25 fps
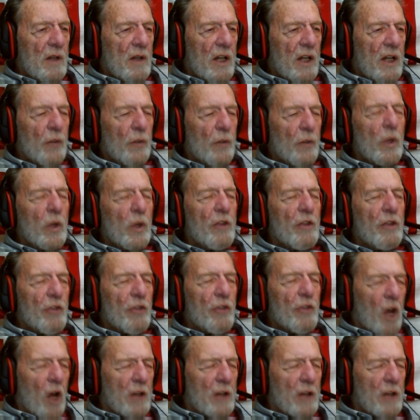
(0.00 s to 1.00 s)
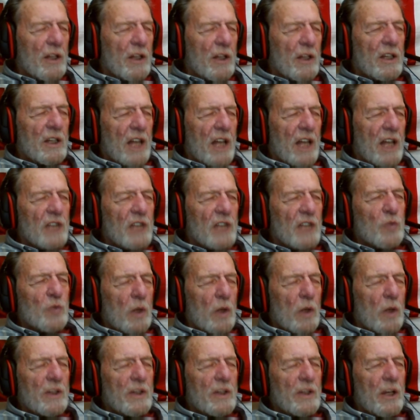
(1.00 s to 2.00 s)
And we thought that that's
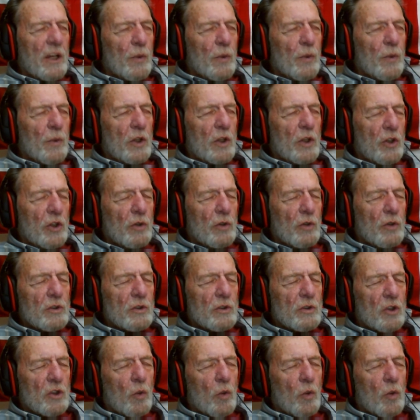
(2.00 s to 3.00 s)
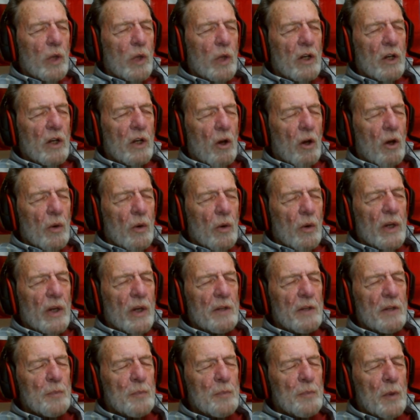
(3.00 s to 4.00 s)
what they would do. So we had
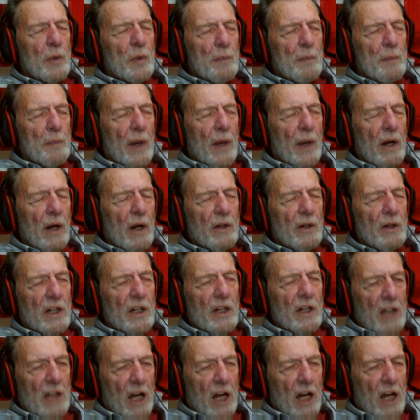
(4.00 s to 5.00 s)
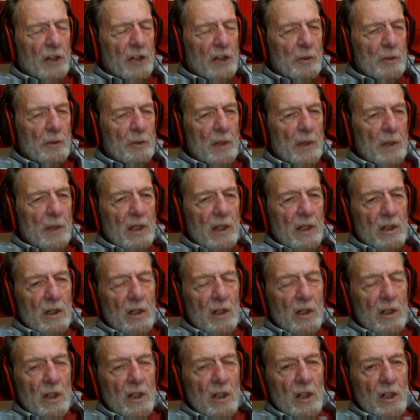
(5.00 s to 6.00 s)
already prepared a document
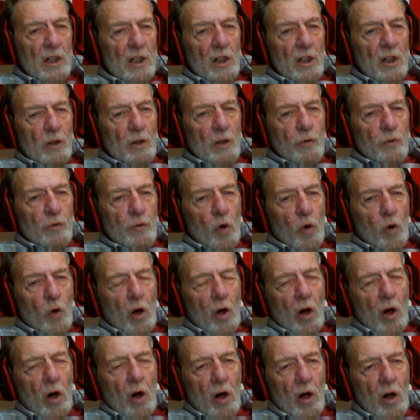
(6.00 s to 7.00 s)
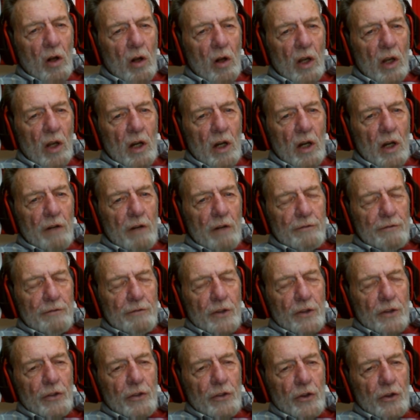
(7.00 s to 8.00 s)
for all of
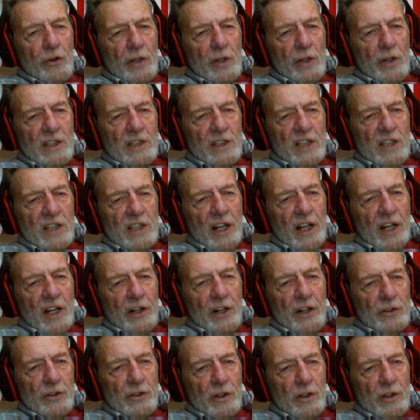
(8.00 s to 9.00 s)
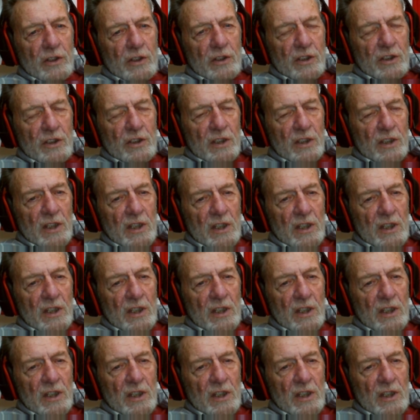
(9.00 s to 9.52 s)
the 30 senators